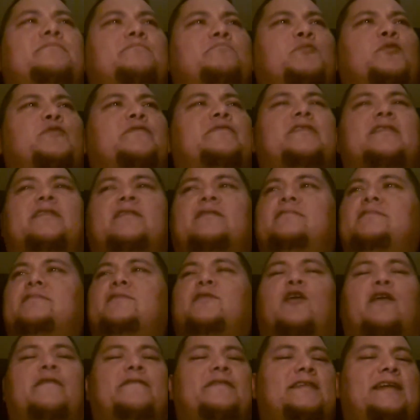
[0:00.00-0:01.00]
move the
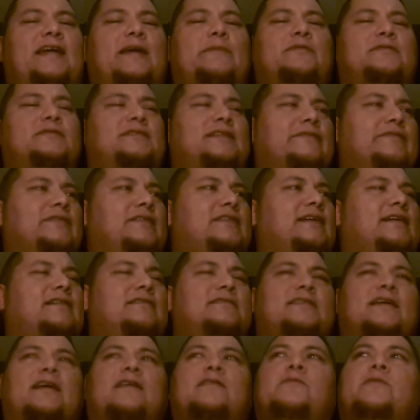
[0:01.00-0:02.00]
coffee table and everything
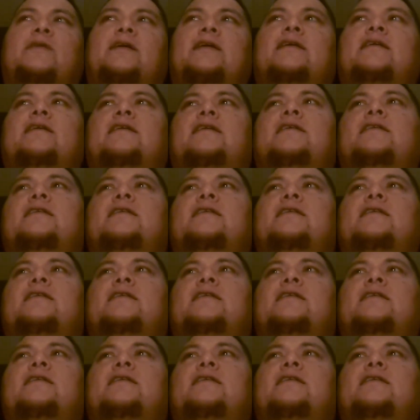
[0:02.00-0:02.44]
else out of the way.